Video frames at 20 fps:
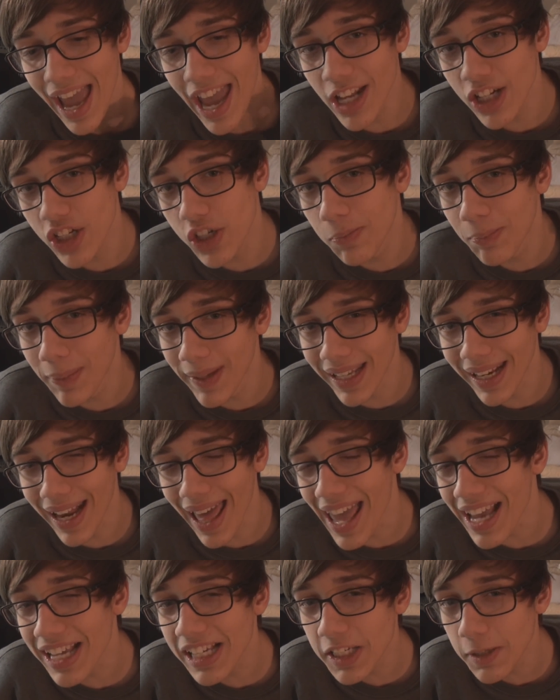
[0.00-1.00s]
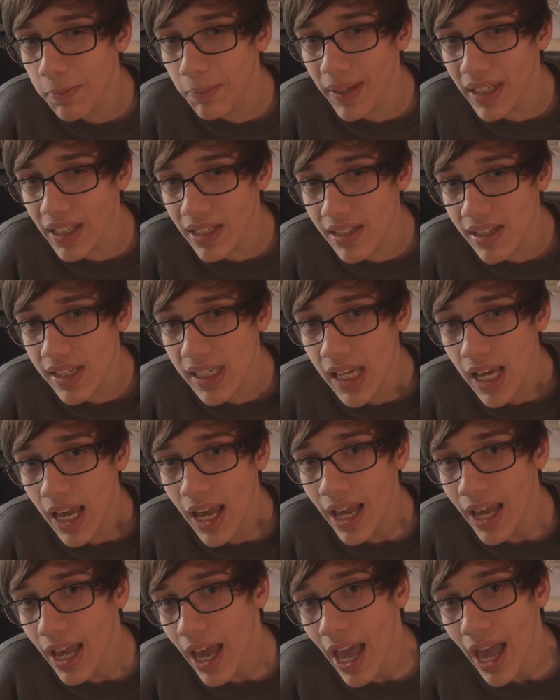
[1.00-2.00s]
HB and XB's
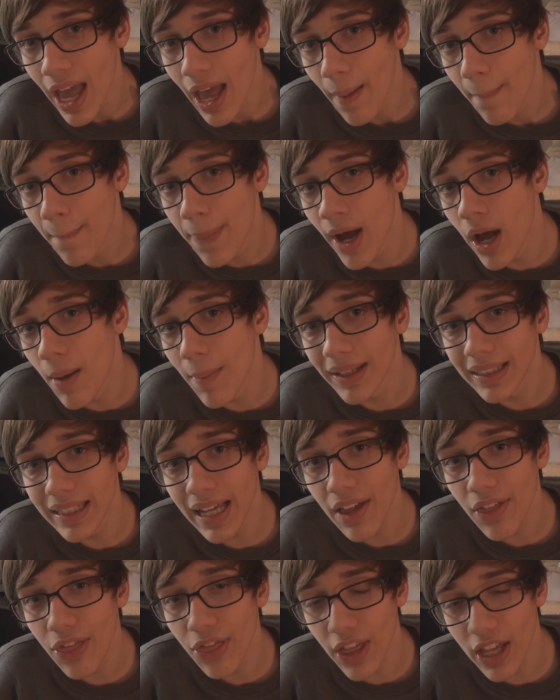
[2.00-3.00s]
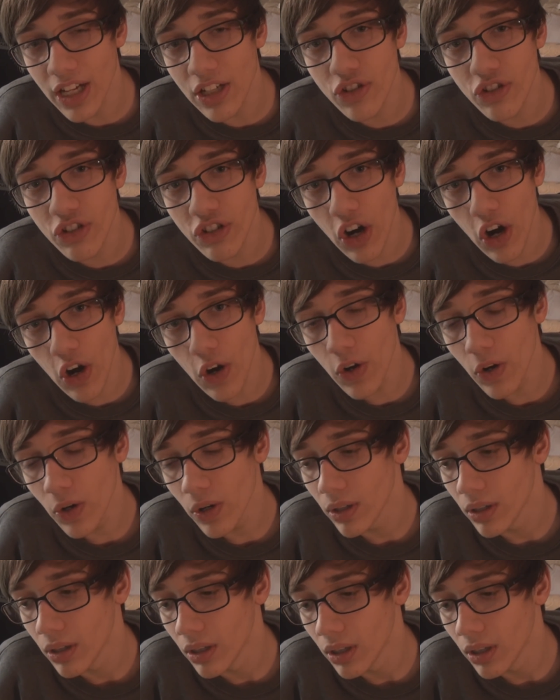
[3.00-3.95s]
permadeath intro,